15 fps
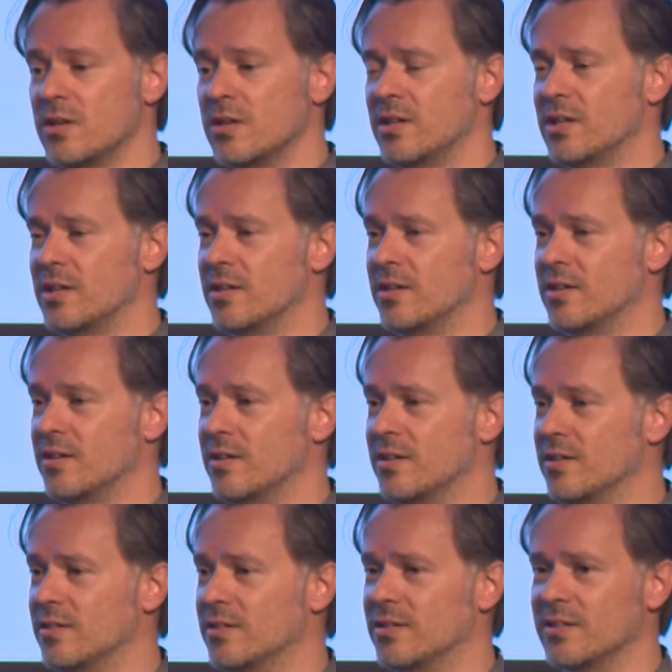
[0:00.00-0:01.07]

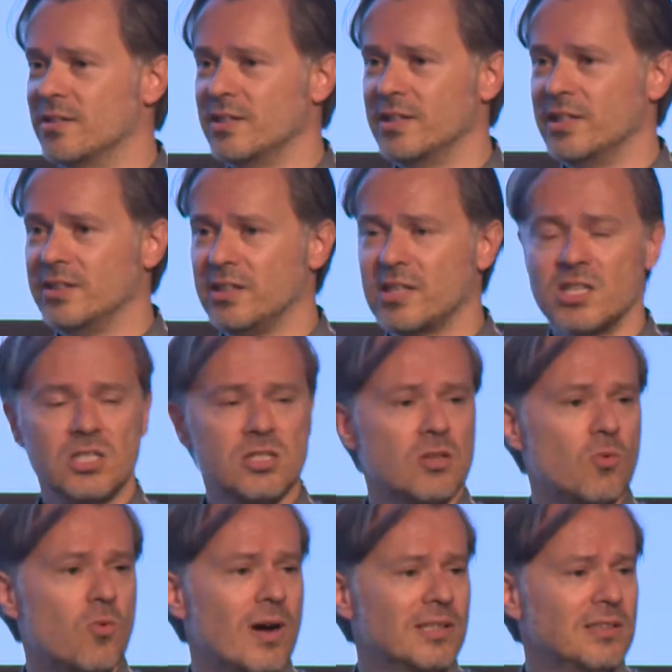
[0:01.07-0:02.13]
it gets
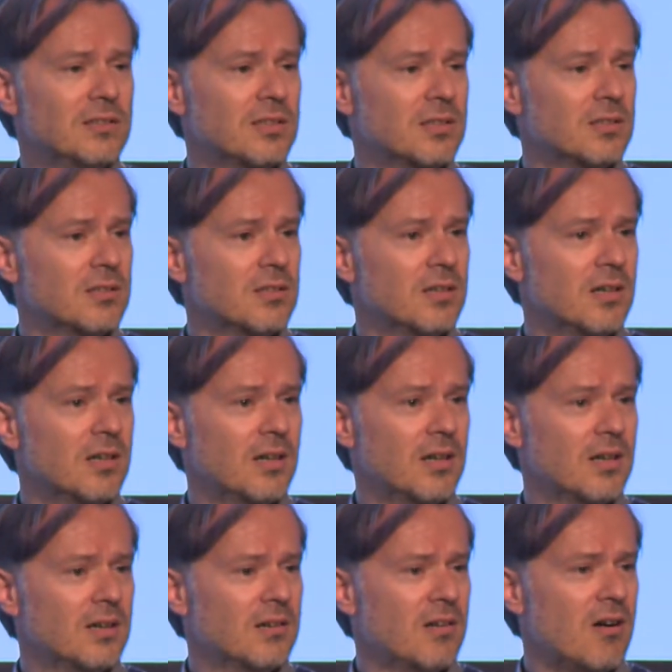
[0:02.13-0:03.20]
quite
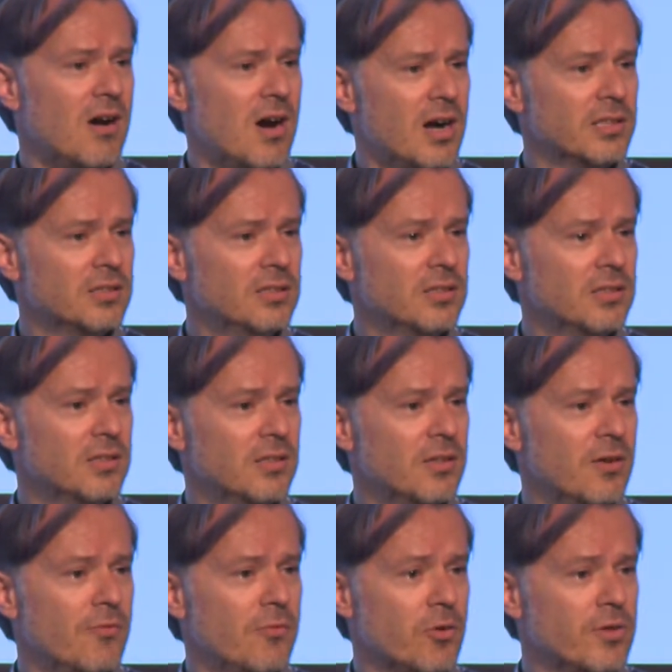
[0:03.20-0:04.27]
hard
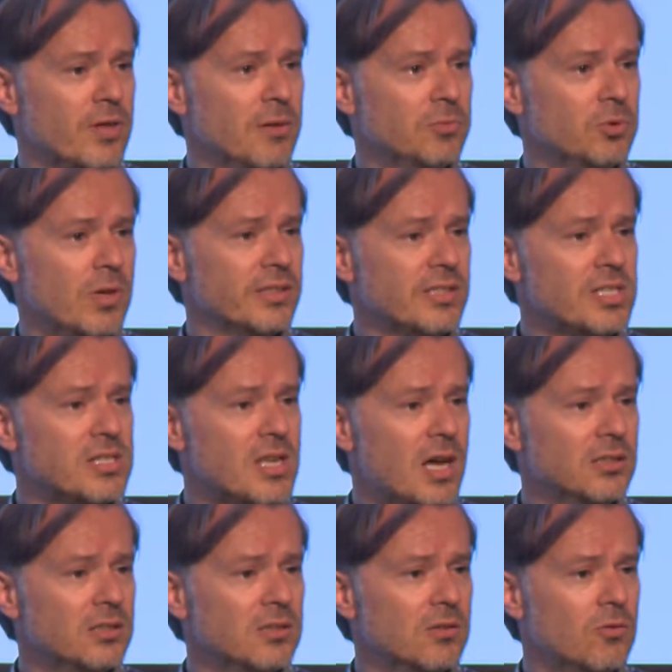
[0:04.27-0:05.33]
for them to
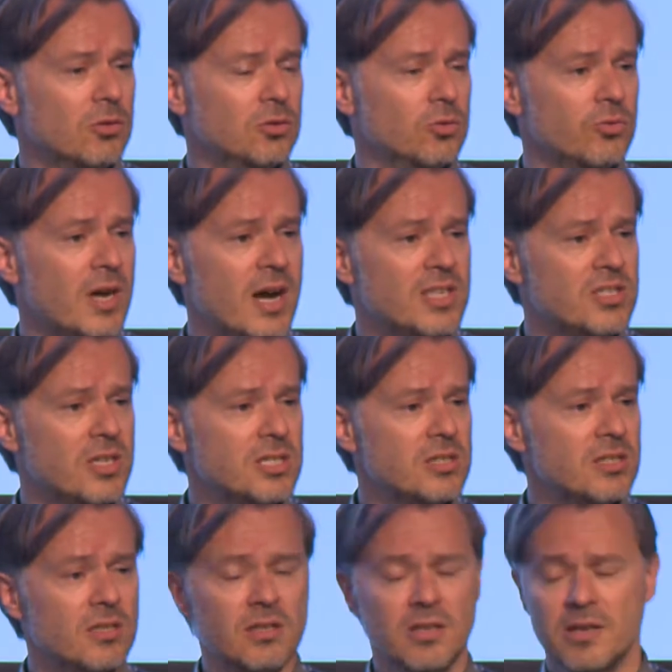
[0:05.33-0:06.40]
understand or to
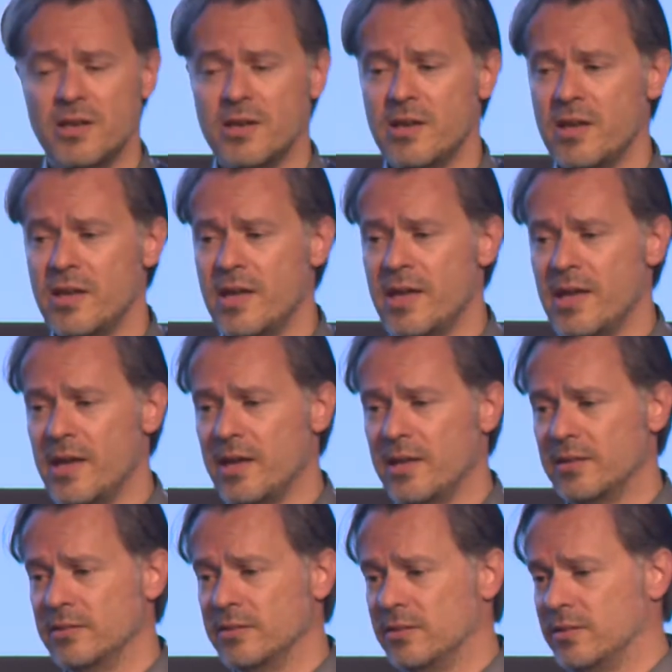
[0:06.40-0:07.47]
digest.
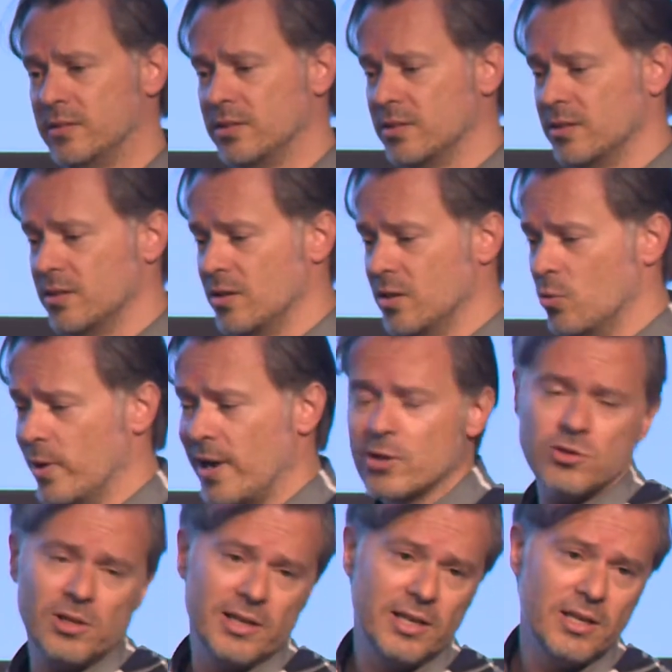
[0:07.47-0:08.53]
And, well,
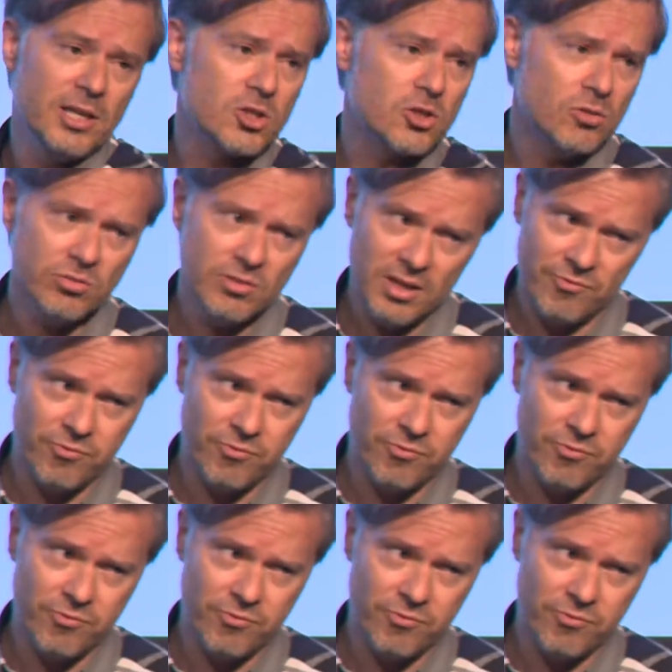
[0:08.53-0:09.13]
actually, it's not their